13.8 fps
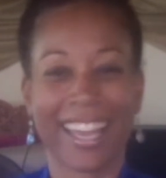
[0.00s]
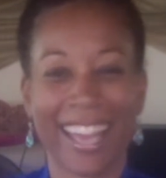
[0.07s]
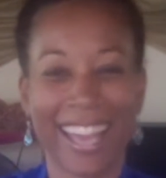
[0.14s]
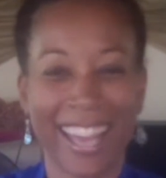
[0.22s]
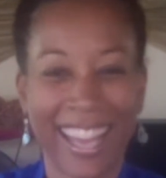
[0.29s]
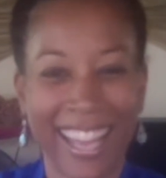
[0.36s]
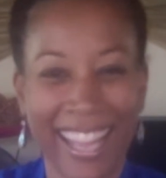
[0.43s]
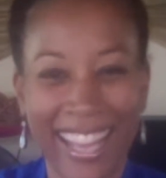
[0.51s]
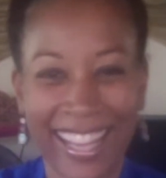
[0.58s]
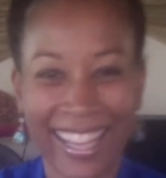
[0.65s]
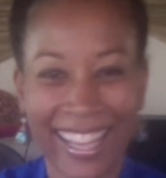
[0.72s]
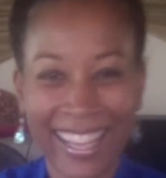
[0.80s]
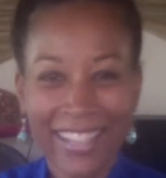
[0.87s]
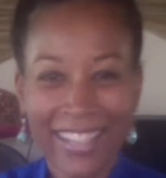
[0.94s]

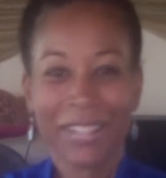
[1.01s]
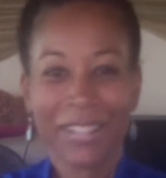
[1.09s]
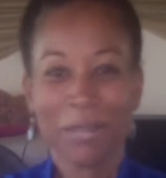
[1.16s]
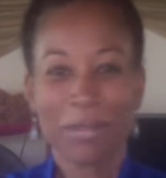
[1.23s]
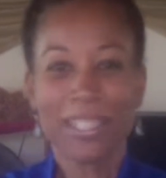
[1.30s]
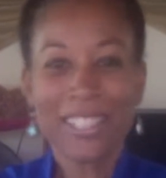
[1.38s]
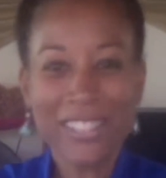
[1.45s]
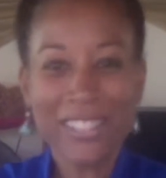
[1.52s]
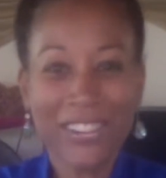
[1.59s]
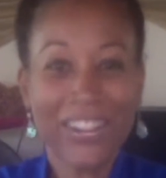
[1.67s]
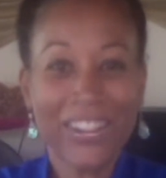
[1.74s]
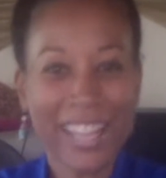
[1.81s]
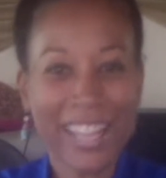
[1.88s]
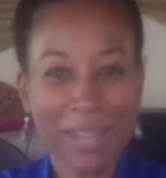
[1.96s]
But
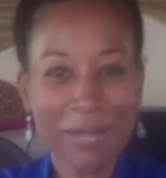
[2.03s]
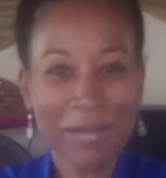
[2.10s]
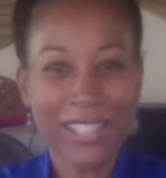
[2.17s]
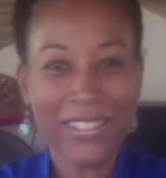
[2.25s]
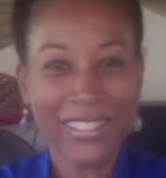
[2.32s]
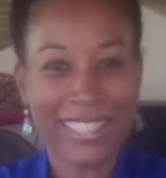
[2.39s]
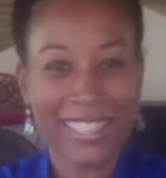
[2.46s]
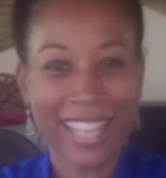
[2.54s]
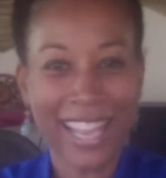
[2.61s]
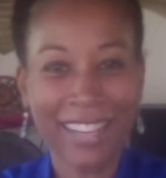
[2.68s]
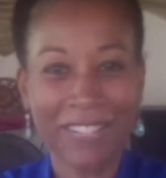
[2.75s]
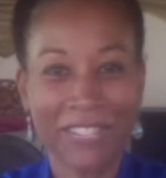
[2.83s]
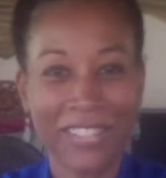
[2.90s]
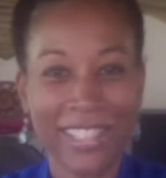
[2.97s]
Joy, I'm so
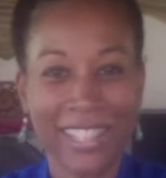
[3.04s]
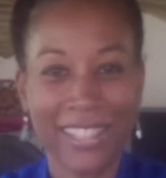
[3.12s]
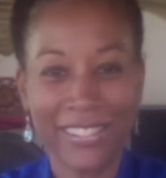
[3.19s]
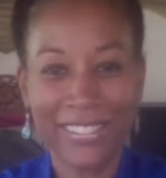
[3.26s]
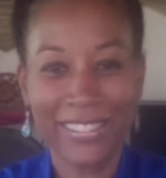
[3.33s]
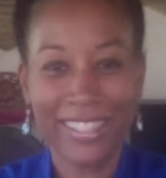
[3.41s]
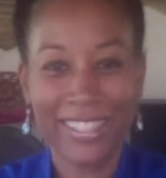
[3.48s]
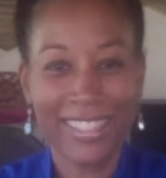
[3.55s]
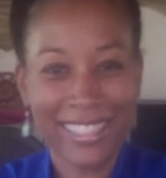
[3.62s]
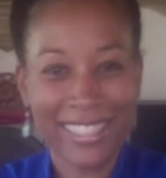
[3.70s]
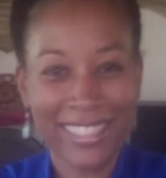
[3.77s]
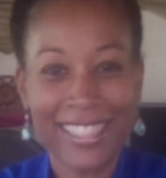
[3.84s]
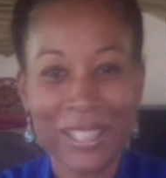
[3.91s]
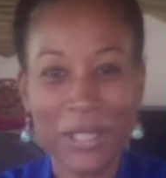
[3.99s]
excited for you because
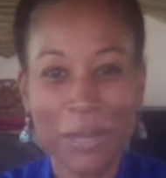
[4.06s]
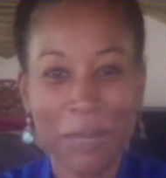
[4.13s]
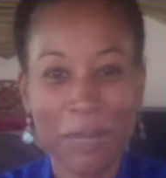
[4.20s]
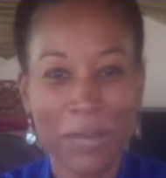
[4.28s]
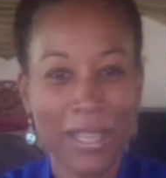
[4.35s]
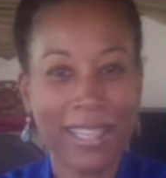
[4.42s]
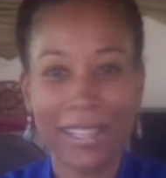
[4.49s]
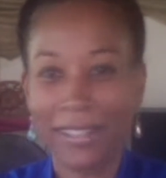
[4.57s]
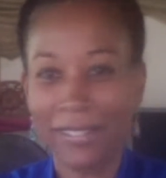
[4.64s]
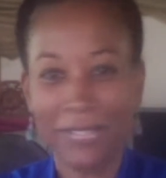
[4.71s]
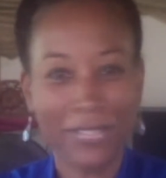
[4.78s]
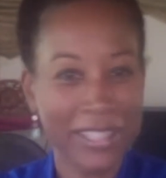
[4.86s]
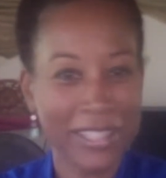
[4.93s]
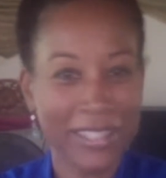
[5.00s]
this is such a big
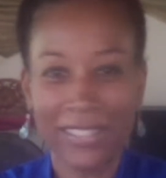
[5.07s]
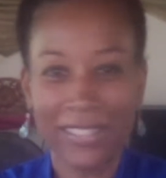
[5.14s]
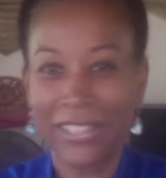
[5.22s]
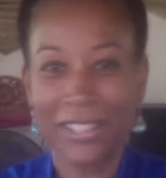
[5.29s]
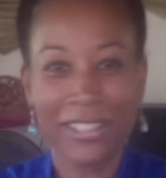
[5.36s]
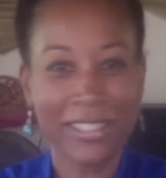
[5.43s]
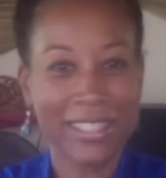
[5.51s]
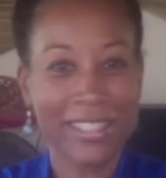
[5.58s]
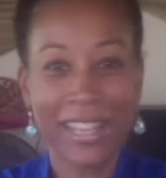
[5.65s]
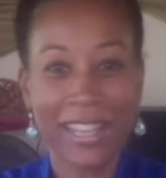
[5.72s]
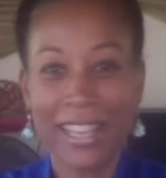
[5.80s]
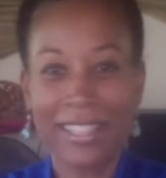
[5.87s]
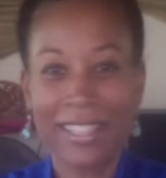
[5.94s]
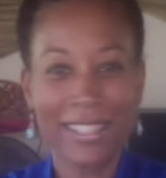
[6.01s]
year for you, and
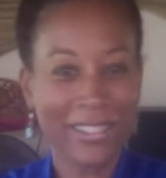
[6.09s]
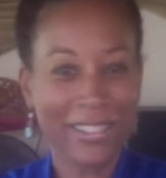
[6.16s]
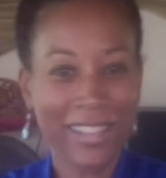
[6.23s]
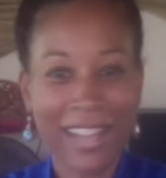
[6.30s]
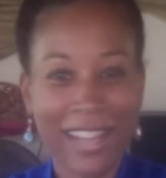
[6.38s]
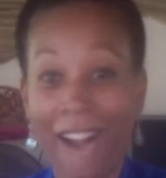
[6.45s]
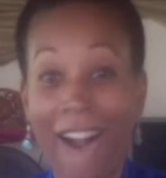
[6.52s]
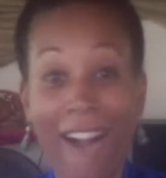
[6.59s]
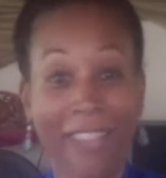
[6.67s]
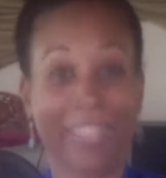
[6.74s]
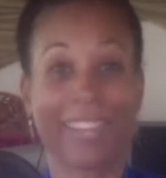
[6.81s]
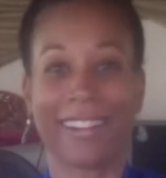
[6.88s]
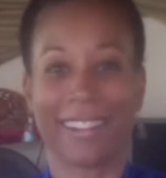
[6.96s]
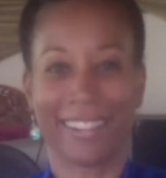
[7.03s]
you're an
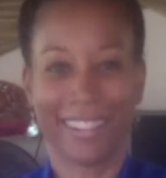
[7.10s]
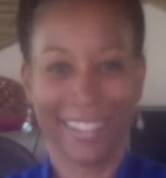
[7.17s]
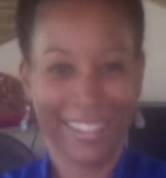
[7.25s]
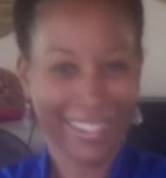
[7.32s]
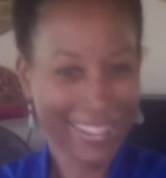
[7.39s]
author.